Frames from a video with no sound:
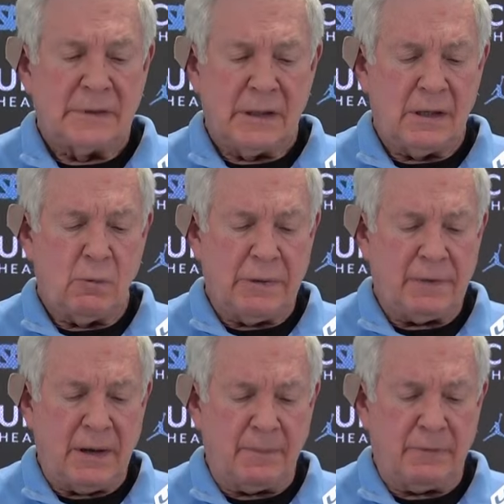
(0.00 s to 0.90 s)
No,
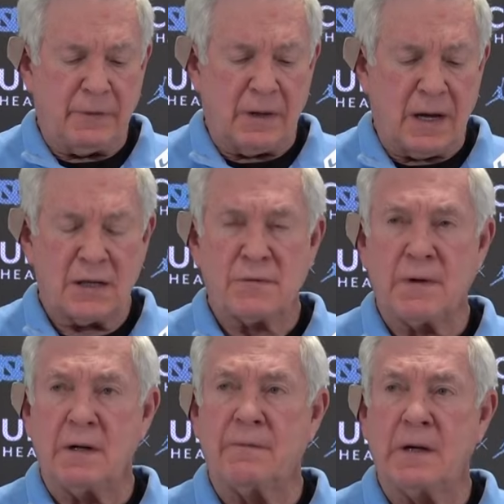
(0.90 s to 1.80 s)
we've kept the
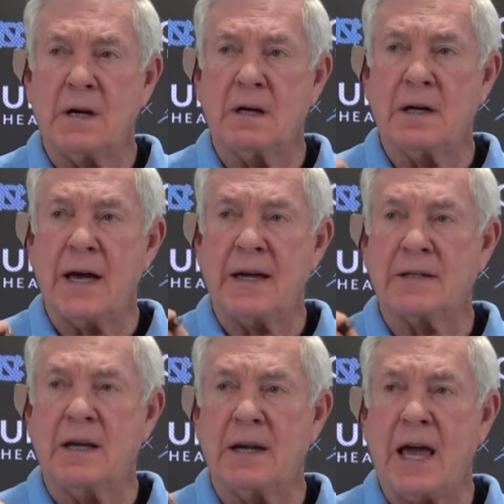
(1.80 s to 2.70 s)
philosophy. If a young guy's
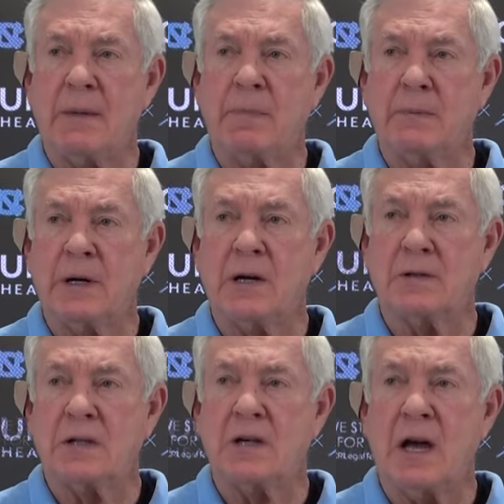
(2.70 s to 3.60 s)
unhappy
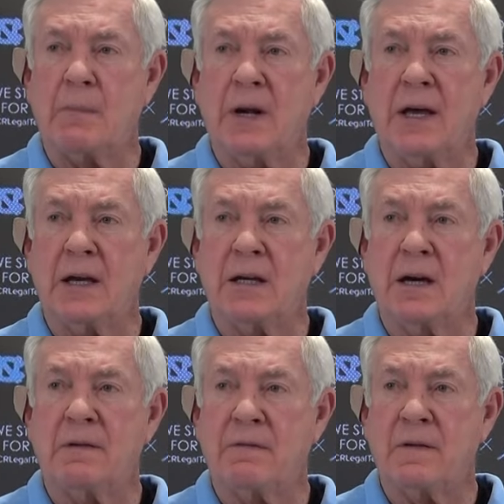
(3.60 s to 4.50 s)
because he's not playing
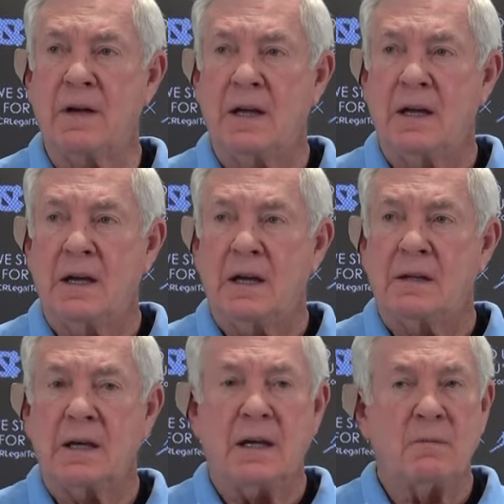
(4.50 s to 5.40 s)
enough,
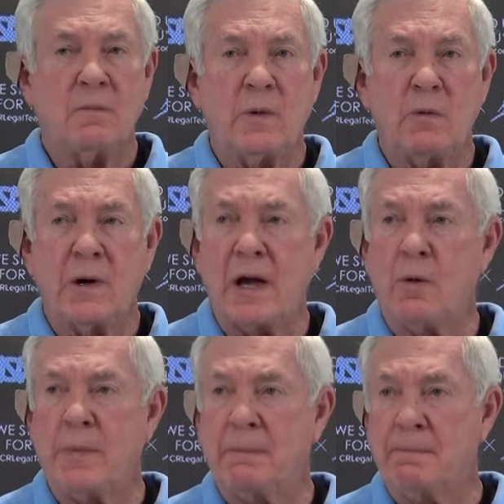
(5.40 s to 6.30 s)
then we want to
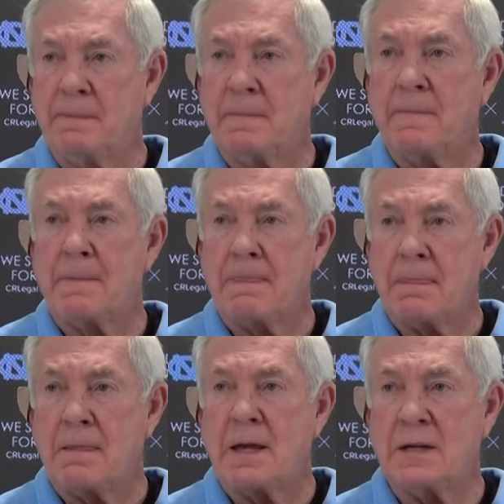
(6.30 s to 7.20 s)
help him
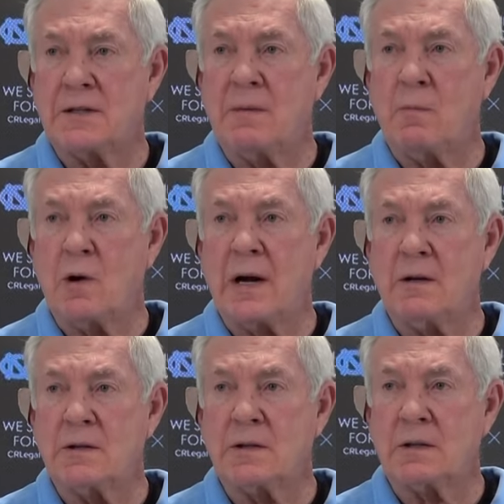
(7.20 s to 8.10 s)
get somewhere
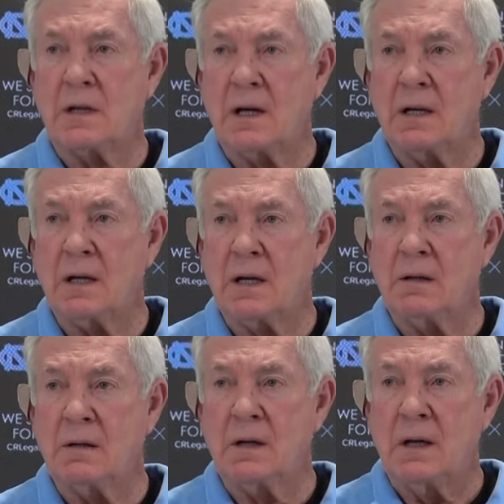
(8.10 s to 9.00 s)
else.
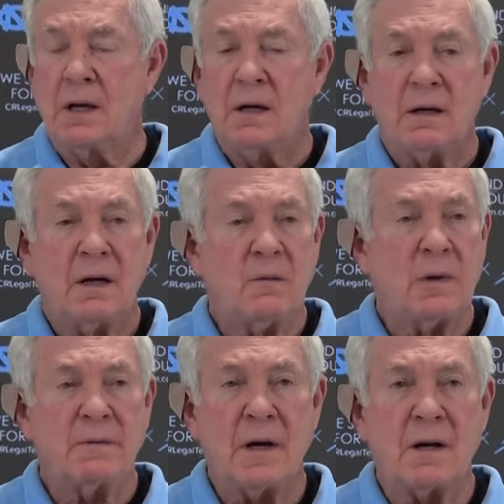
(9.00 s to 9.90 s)
And
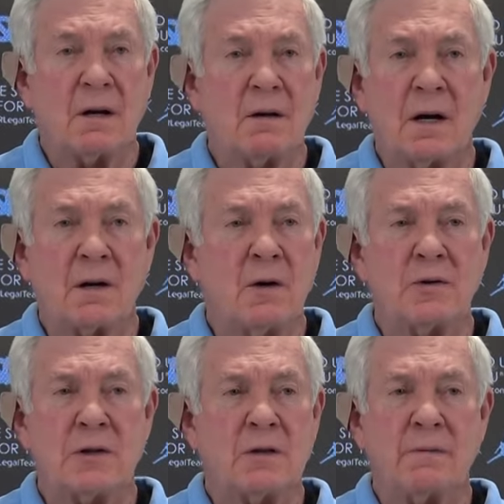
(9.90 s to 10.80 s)
we've done our
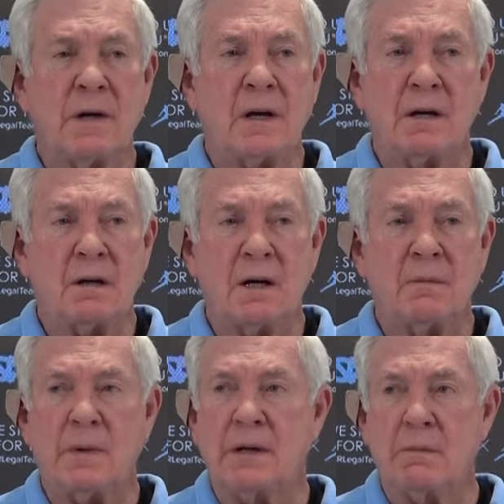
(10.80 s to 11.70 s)
coaches have done an
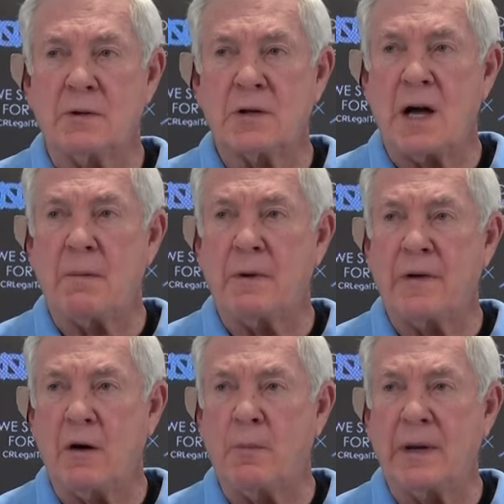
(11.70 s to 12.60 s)
unbelievable job of
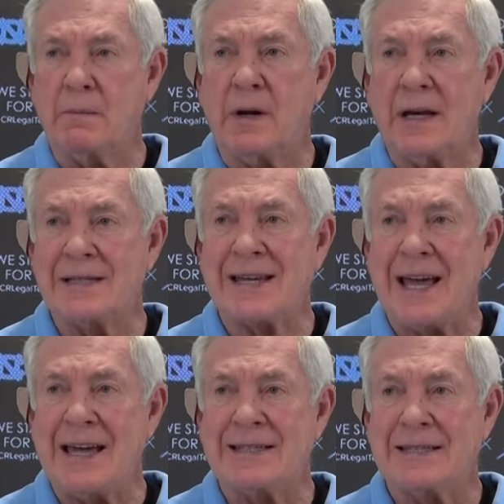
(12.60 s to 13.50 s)
helping place
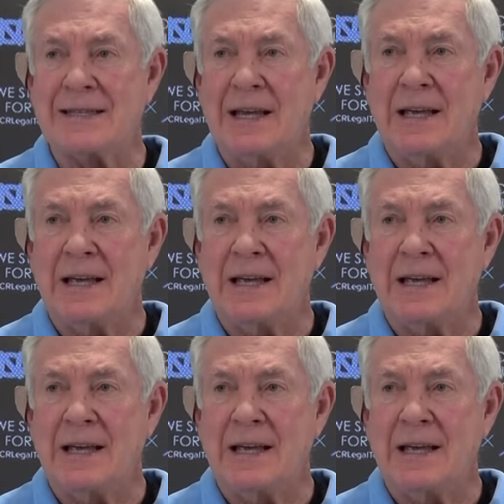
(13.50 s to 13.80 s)
guys.